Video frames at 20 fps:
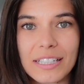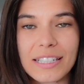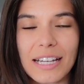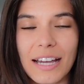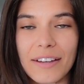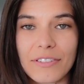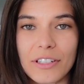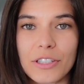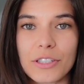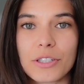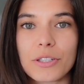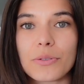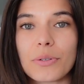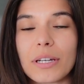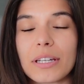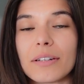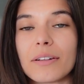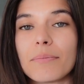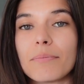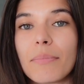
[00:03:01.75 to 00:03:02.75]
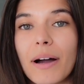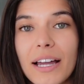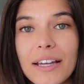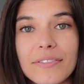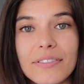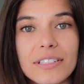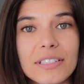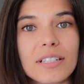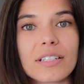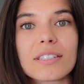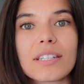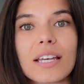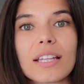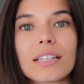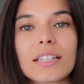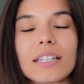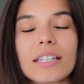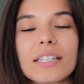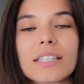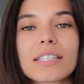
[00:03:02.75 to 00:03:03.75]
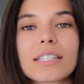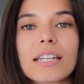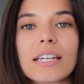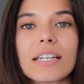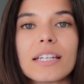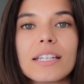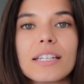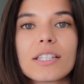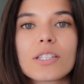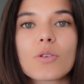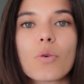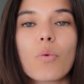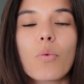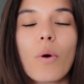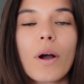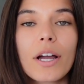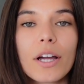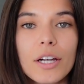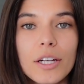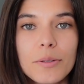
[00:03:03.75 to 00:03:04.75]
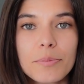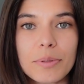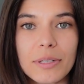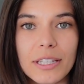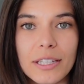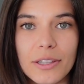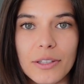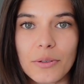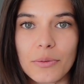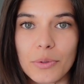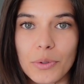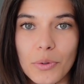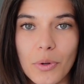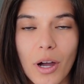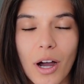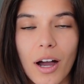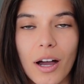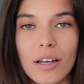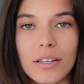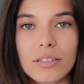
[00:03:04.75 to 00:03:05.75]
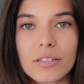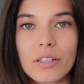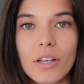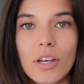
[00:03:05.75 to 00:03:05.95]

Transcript: dive into in my visits at least is what could be the root cause.